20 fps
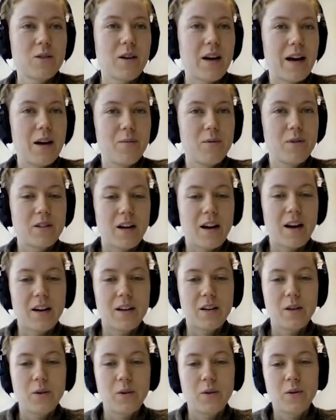So I would
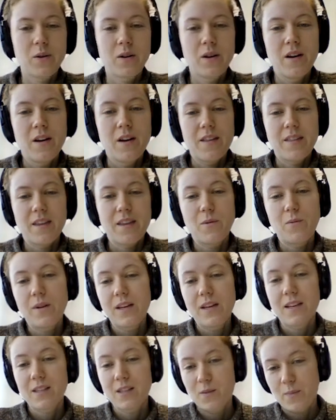argue that we
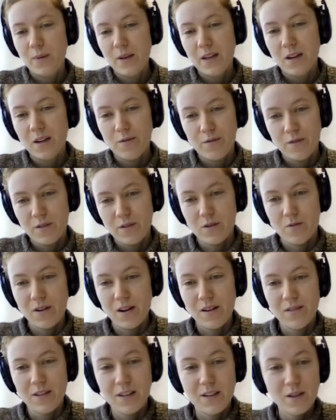can speak of an
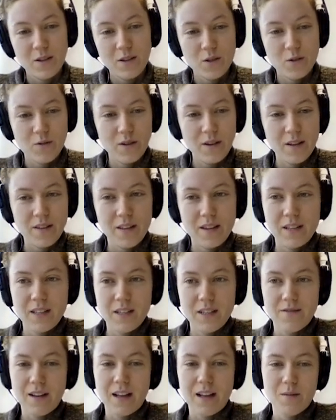arrival industry that
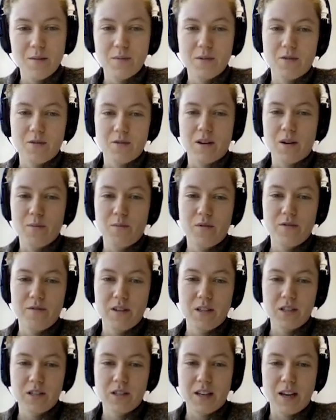develops around
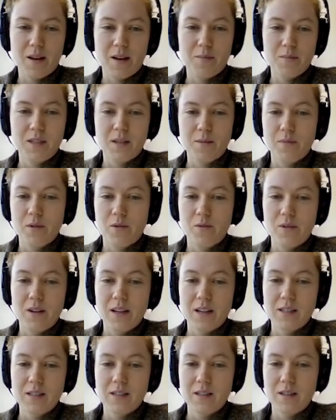provision gaps and
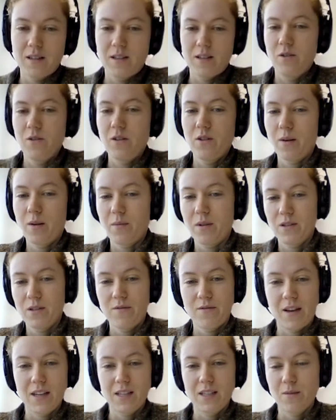barriers that newcomers
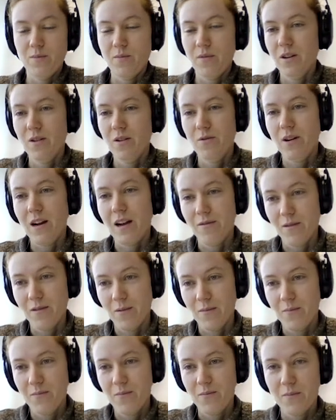face upon arrival.
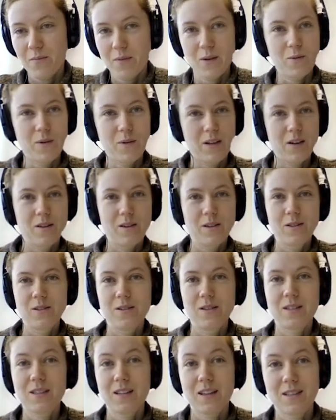But we can also
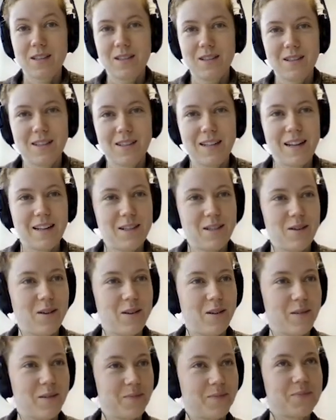discuss this later
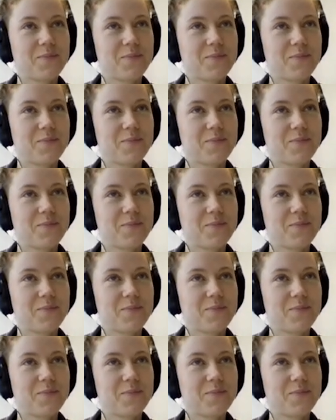on.